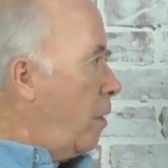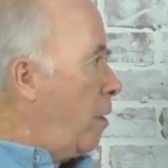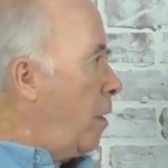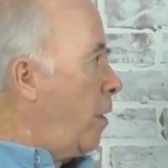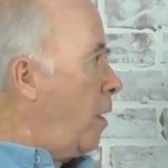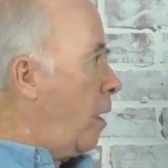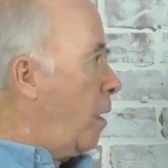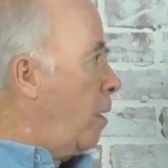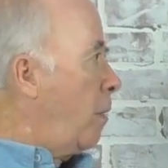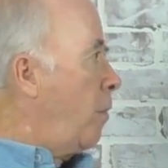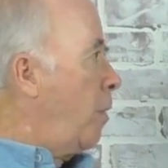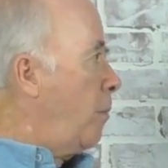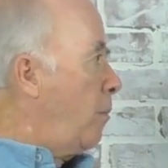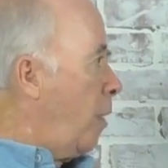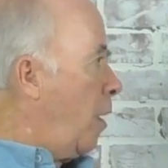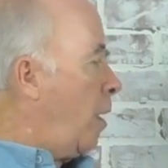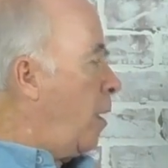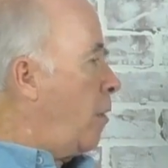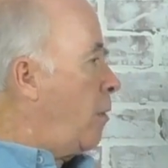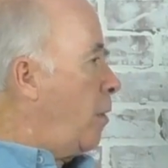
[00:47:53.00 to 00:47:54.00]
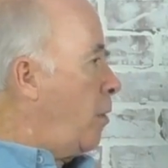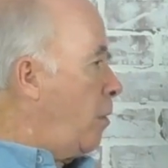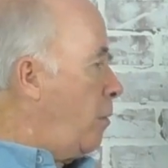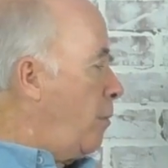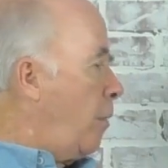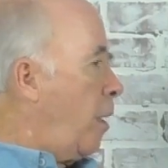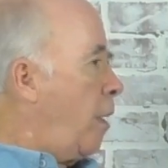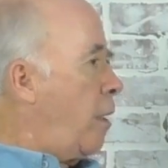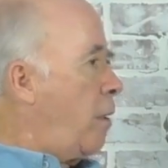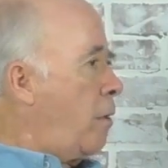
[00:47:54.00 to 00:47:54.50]
We're on there and we monitor it.
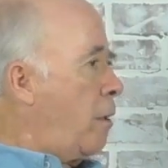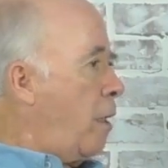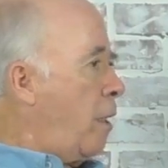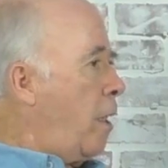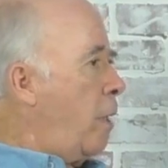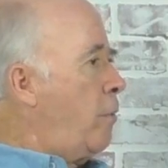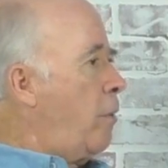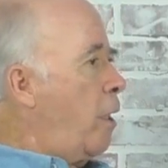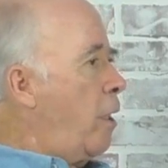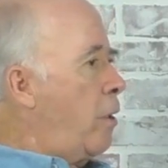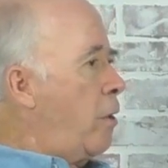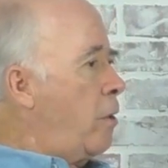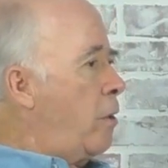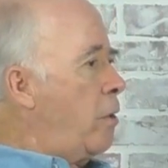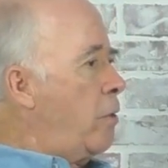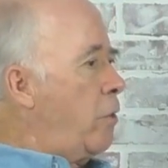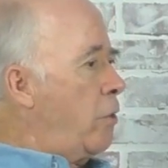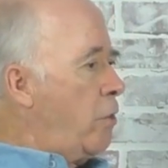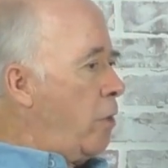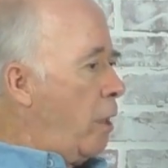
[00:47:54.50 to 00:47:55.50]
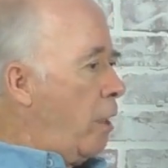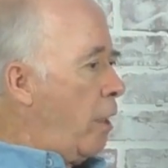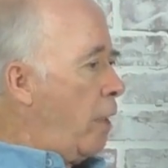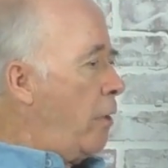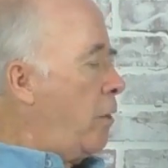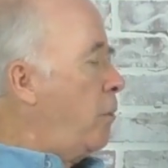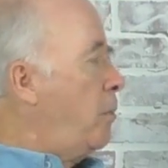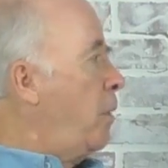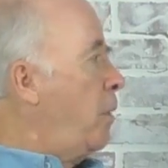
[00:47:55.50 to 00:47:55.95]
You monitor it, I monitor it. There's a lot of other